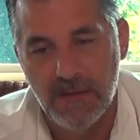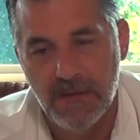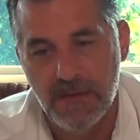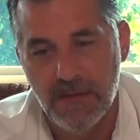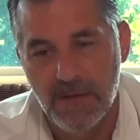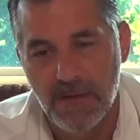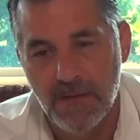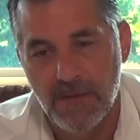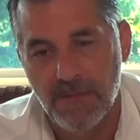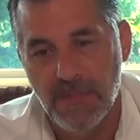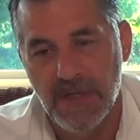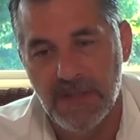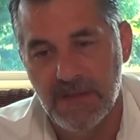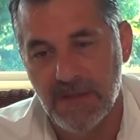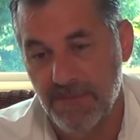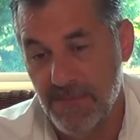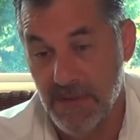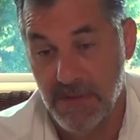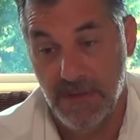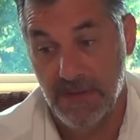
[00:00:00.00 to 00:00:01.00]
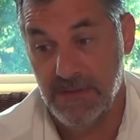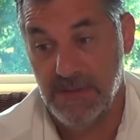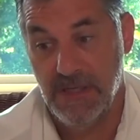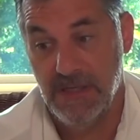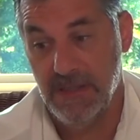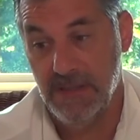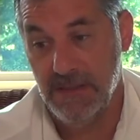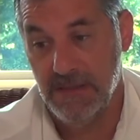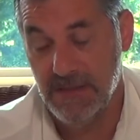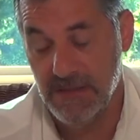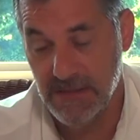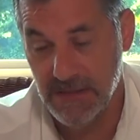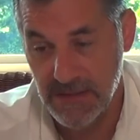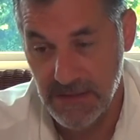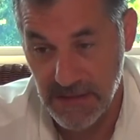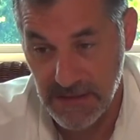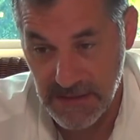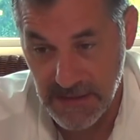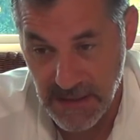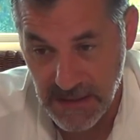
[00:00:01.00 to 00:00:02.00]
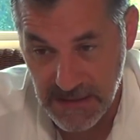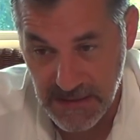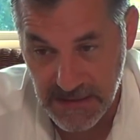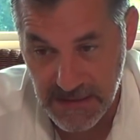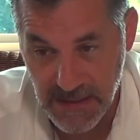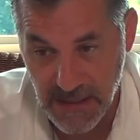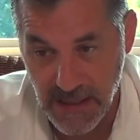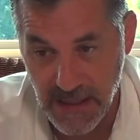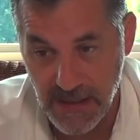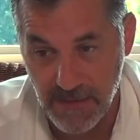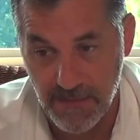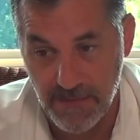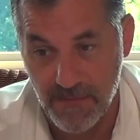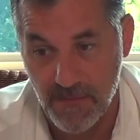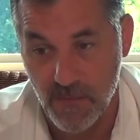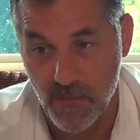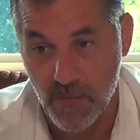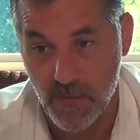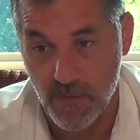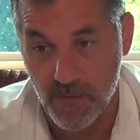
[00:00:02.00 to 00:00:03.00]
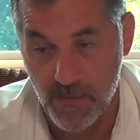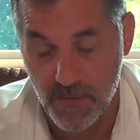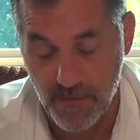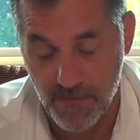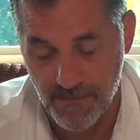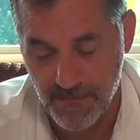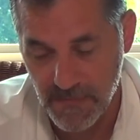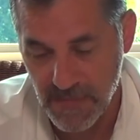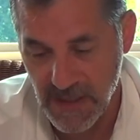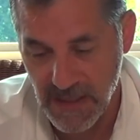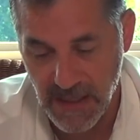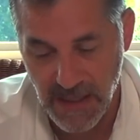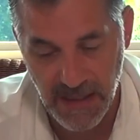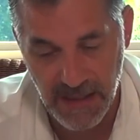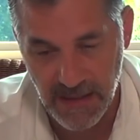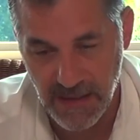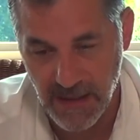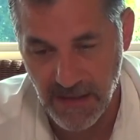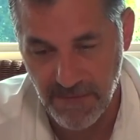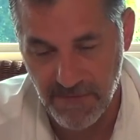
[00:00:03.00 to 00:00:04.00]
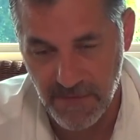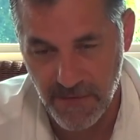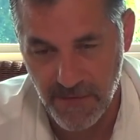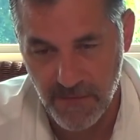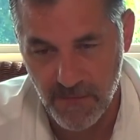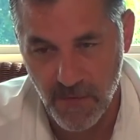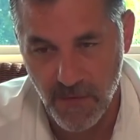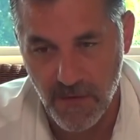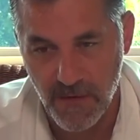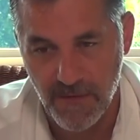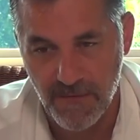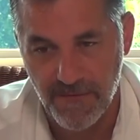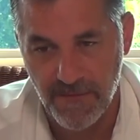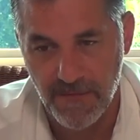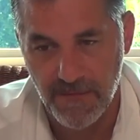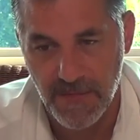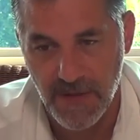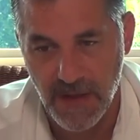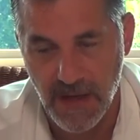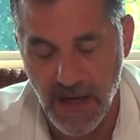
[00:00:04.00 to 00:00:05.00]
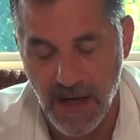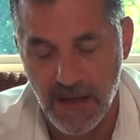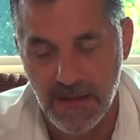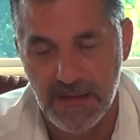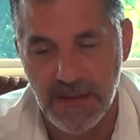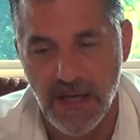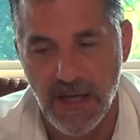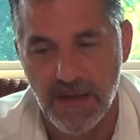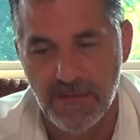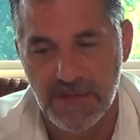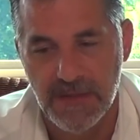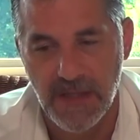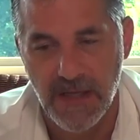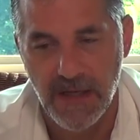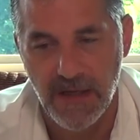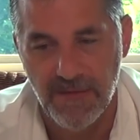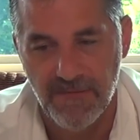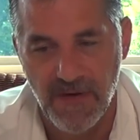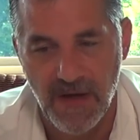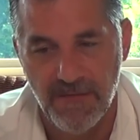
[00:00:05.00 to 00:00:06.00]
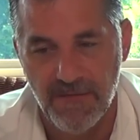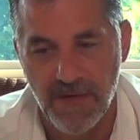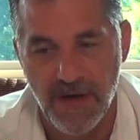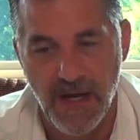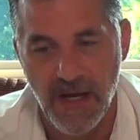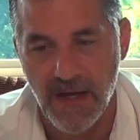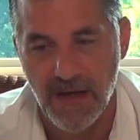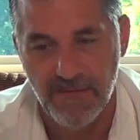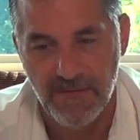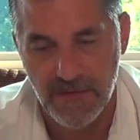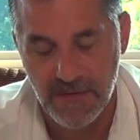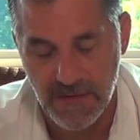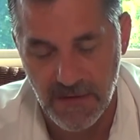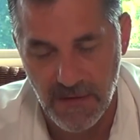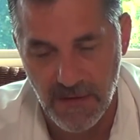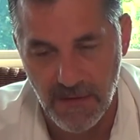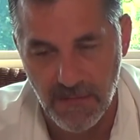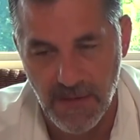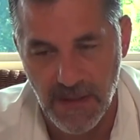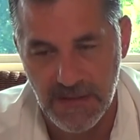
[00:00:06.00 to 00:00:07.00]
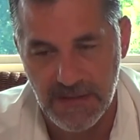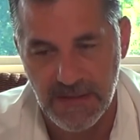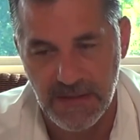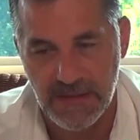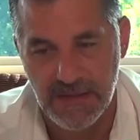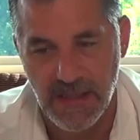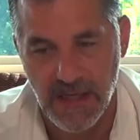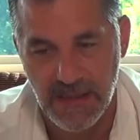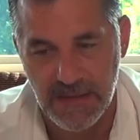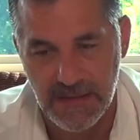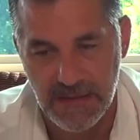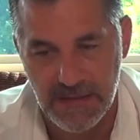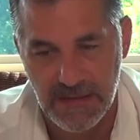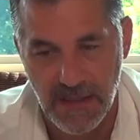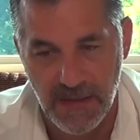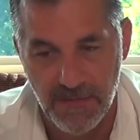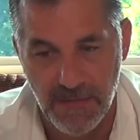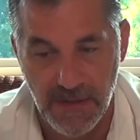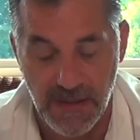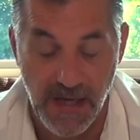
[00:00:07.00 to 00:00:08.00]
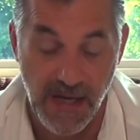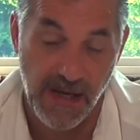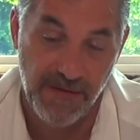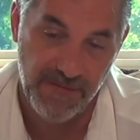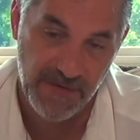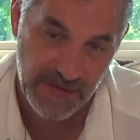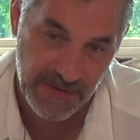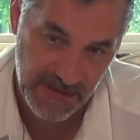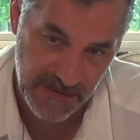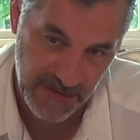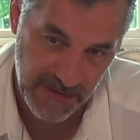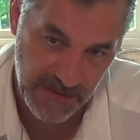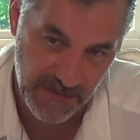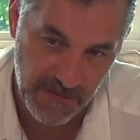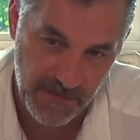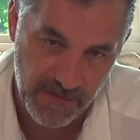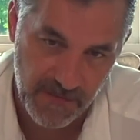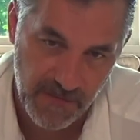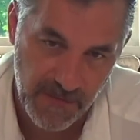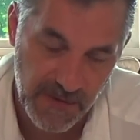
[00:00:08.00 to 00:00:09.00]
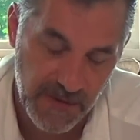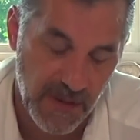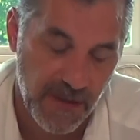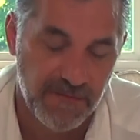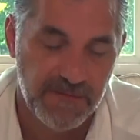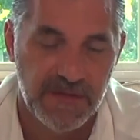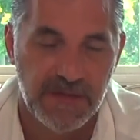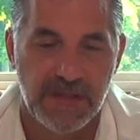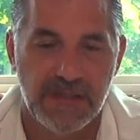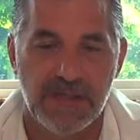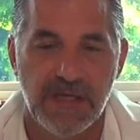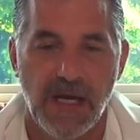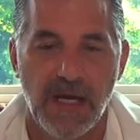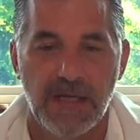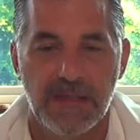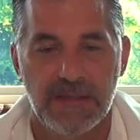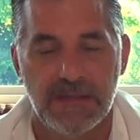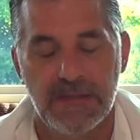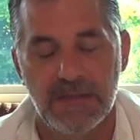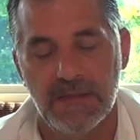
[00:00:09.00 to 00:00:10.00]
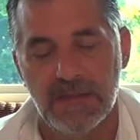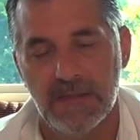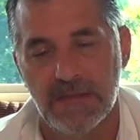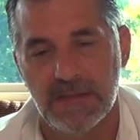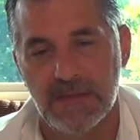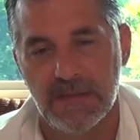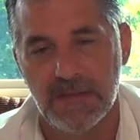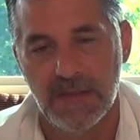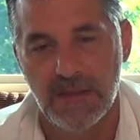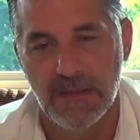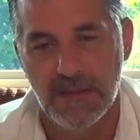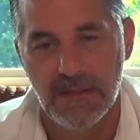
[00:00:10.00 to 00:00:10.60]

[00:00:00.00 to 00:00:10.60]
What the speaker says: debilitating disease at the time. I've learned more from the hard times than I have ever had in my successes. I mean, obviously, we love success, and it's